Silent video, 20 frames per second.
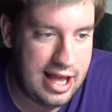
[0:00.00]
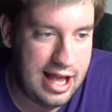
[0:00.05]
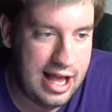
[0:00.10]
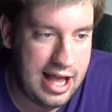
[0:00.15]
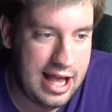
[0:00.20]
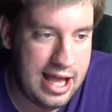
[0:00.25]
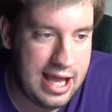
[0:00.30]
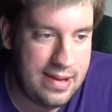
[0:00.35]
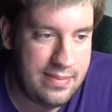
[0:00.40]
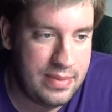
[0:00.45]

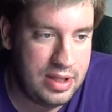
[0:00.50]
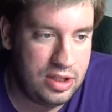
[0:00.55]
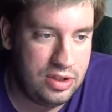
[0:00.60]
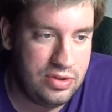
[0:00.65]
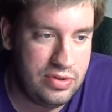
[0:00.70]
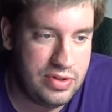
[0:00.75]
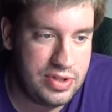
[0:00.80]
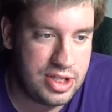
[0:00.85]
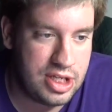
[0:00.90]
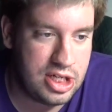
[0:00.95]
I'm a
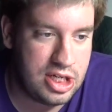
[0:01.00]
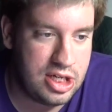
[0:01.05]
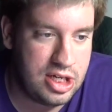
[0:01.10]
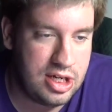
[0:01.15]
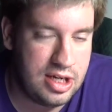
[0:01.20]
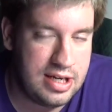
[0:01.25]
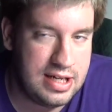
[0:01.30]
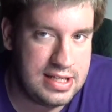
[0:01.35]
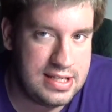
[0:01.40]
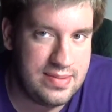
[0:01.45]
loser,
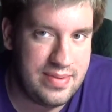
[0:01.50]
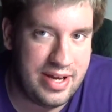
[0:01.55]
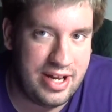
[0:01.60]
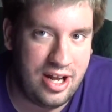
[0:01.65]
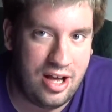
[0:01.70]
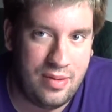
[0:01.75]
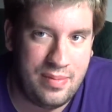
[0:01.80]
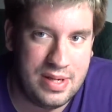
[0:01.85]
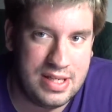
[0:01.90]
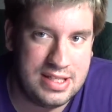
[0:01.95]
and that's about
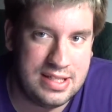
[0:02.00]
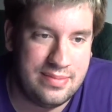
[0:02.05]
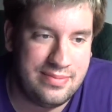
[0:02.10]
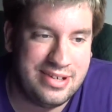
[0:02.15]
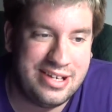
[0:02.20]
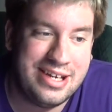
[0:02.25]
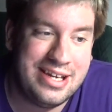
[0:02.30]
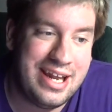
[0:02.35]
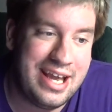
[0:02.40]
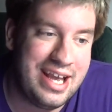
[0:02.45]
all my
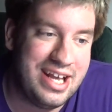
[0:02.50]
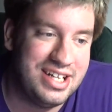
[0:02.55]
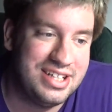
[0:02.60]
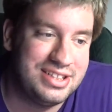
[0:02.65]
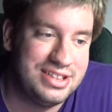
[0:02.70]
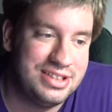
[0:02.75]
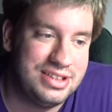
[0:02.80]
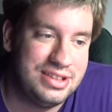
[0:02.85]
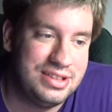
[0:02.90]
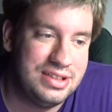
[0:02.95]
stomach can
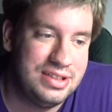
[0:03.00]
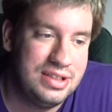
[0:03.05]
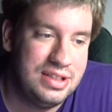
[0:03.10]
handle.